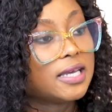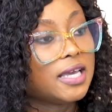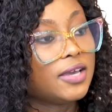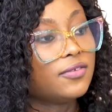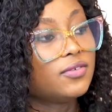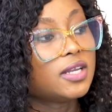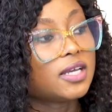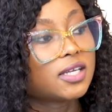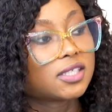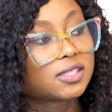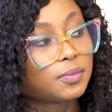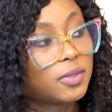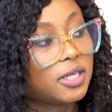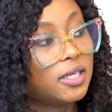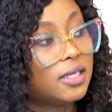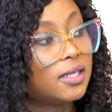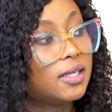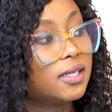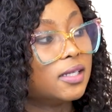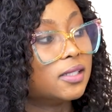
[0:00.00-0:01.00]
Even
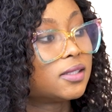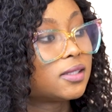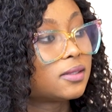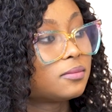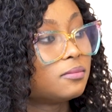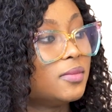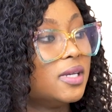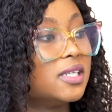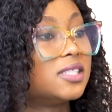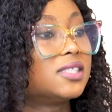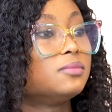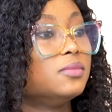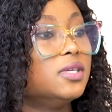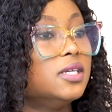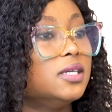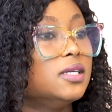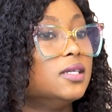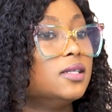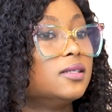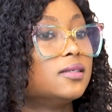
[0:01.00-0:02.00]
explaining it makes
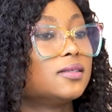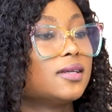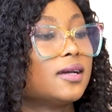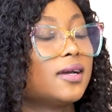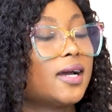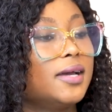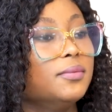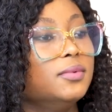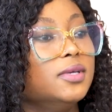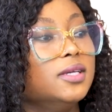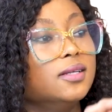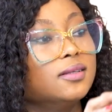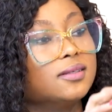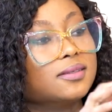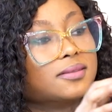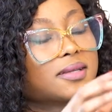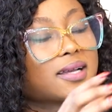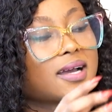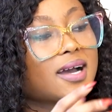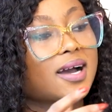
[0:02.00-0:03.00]
me,
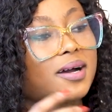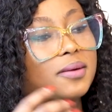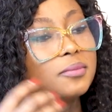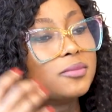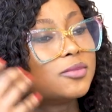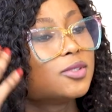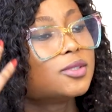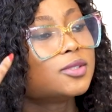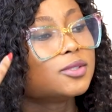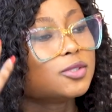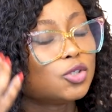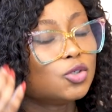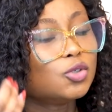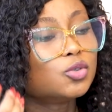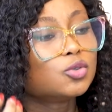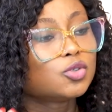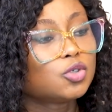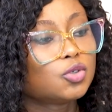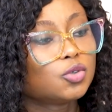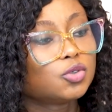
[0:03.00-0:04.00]

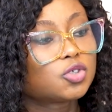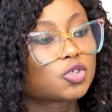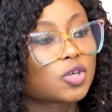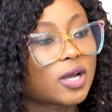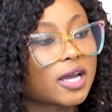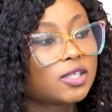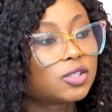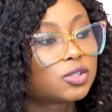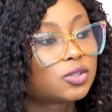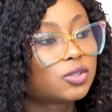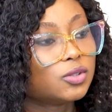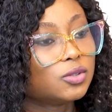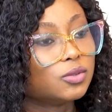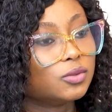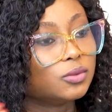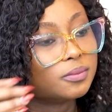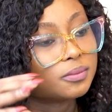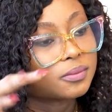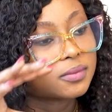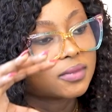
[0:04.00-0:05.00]
you try
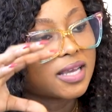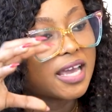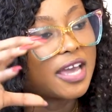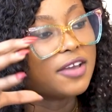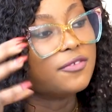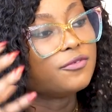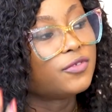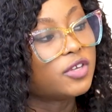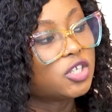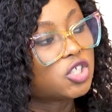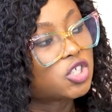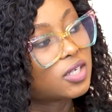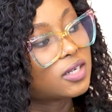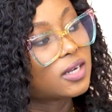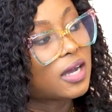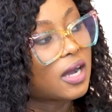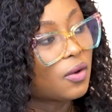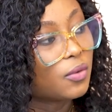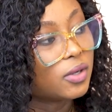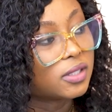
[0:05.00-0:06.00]
to
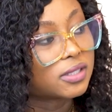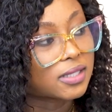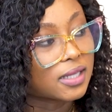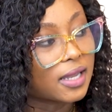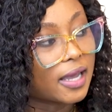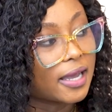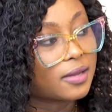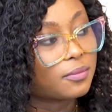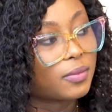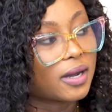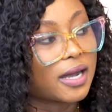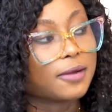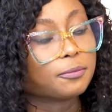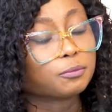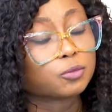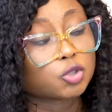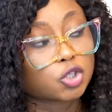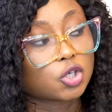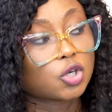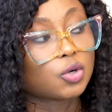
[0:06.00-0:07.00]
envision how it's like, but
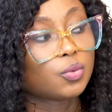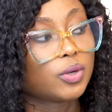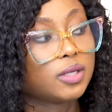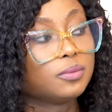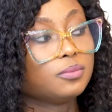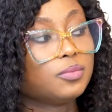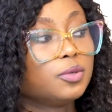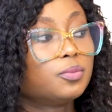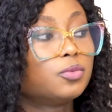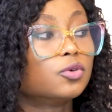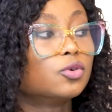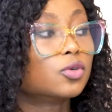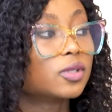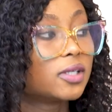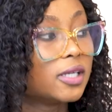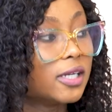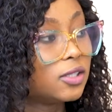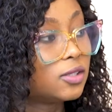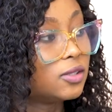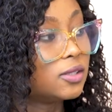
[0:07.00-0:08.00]
I'm sure when people
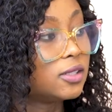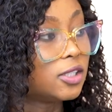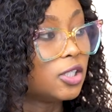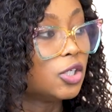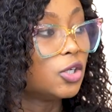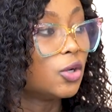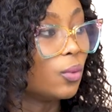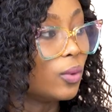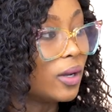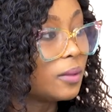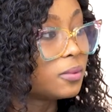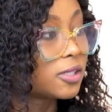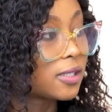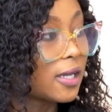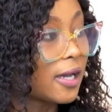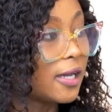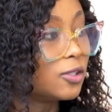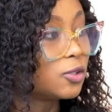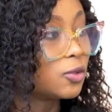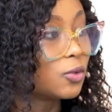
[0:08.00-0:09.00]
get to see your
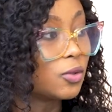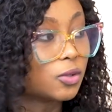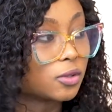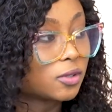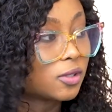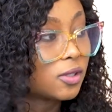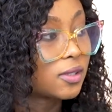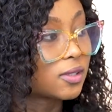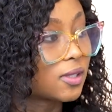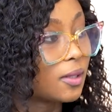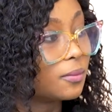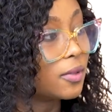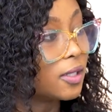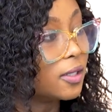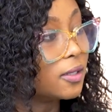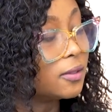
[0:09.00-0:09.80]
website or something.